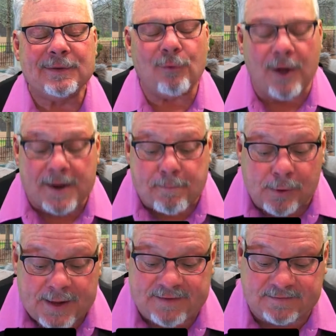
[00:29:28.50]
What a
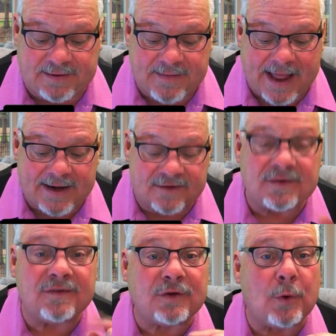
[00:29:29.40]
blessing that is.
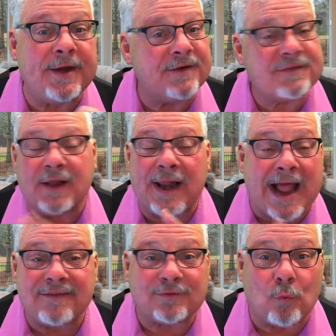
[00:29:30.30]
And so here's the
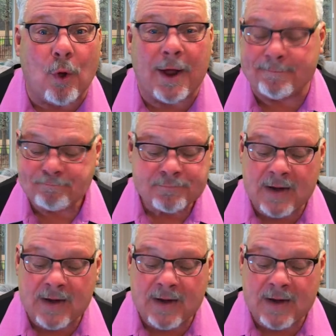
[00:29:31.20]
last one.